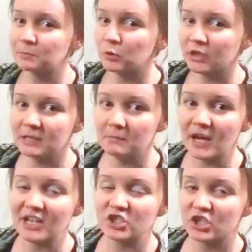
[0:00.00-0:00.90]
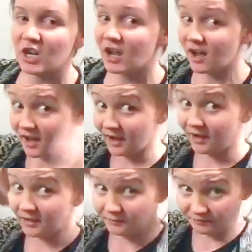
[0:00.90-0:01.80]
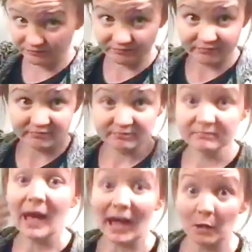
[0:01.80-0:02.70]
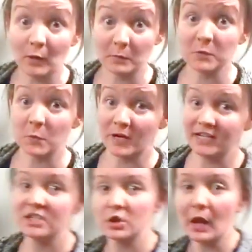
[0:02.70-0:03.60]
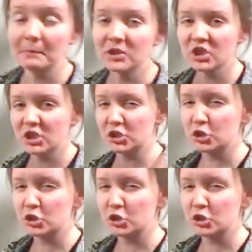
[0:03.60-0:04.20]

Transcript: pretty much how I would want it. So I'm just going to